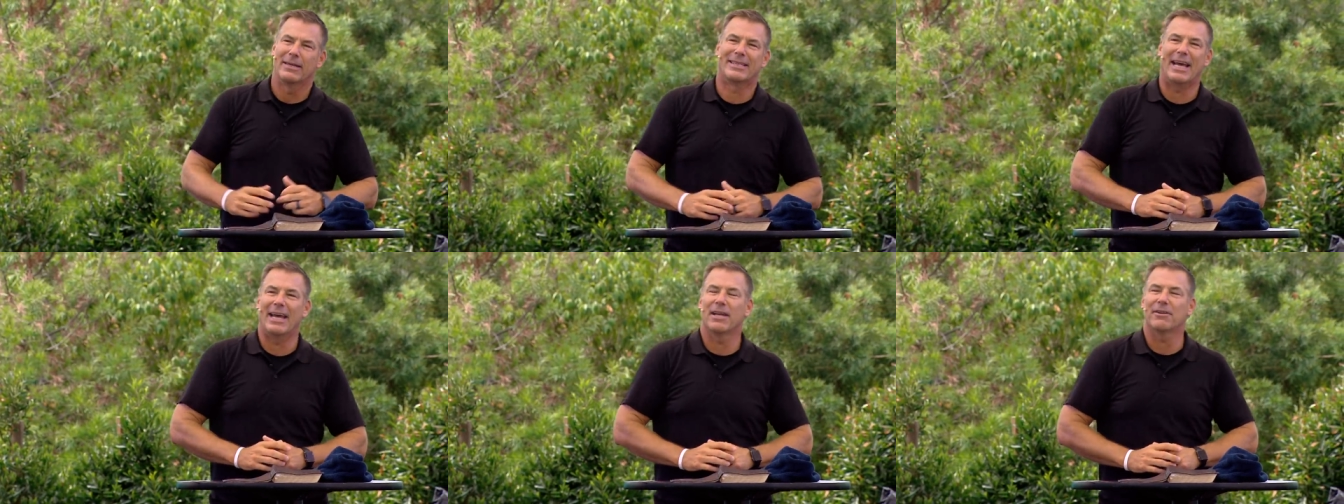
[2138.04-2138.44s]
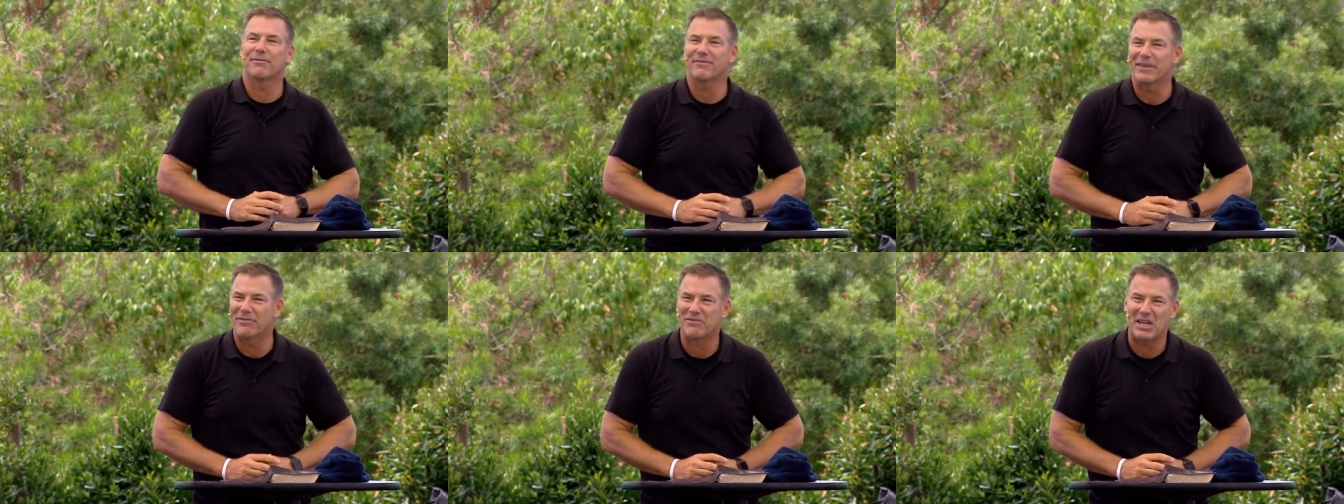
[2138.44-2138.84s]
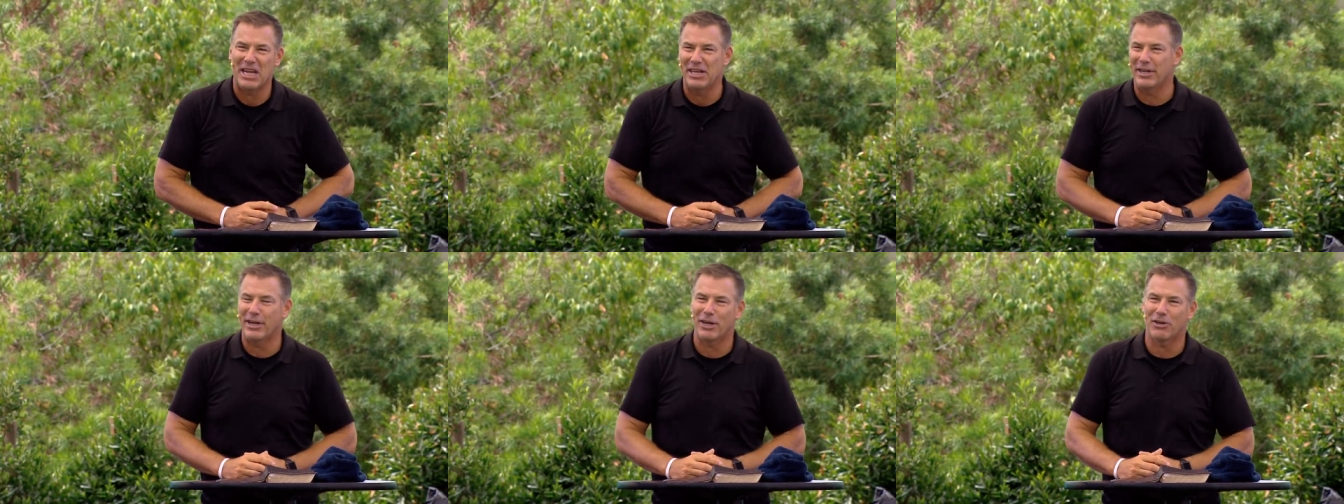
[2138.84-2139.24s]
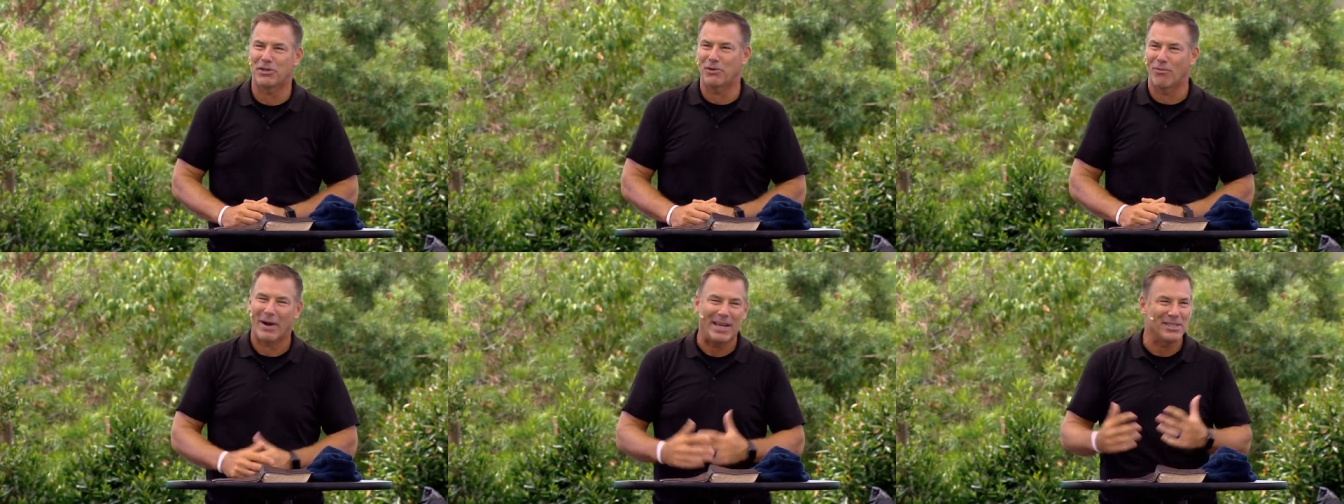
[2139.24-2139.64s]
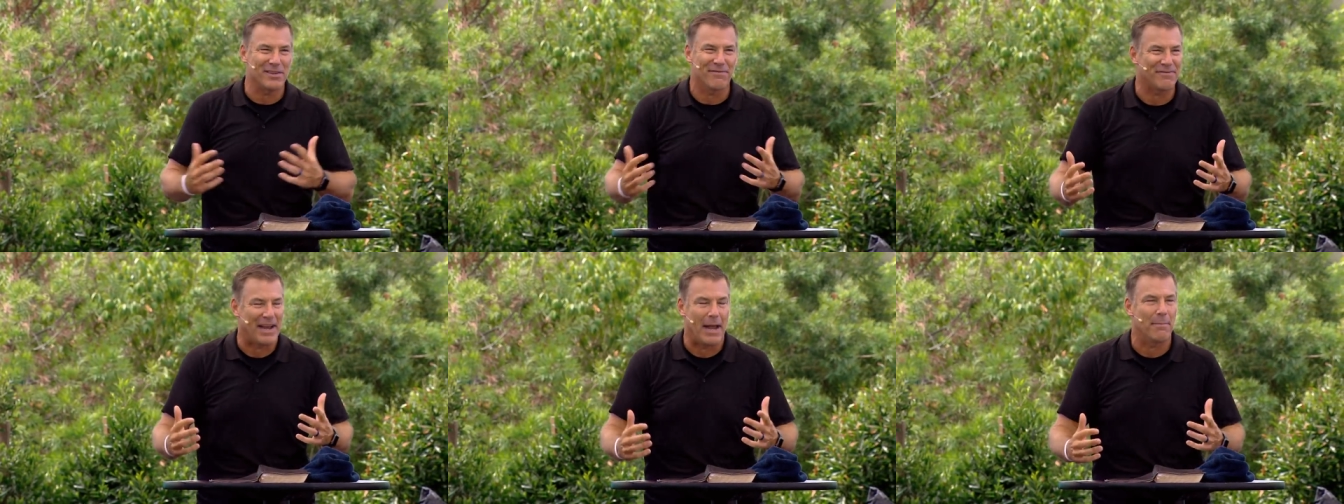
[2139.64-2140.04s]
10, 15 years, you raised a
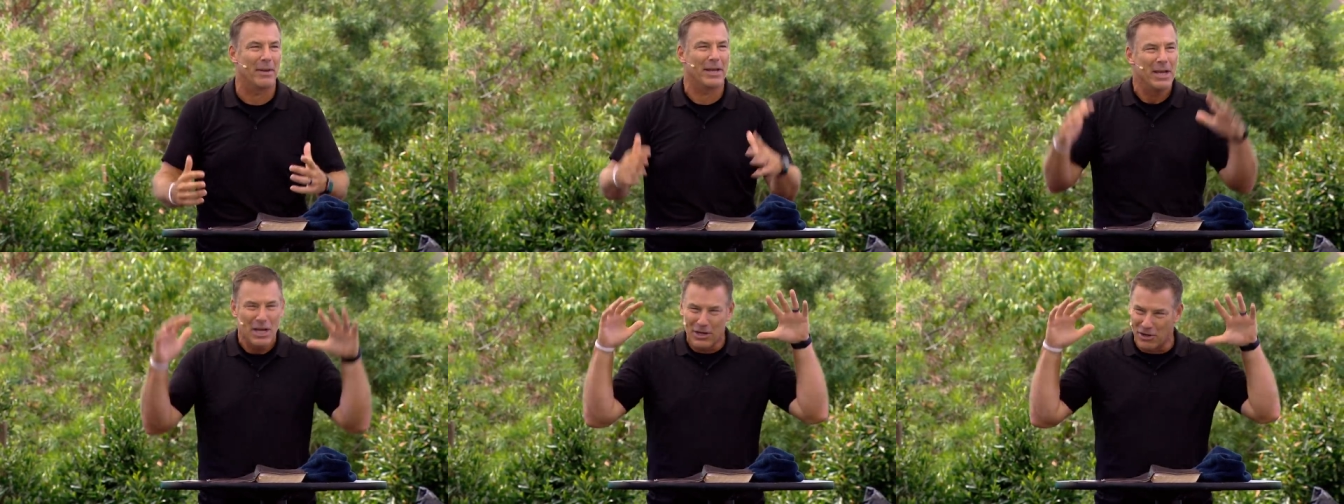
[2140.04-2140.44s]
family,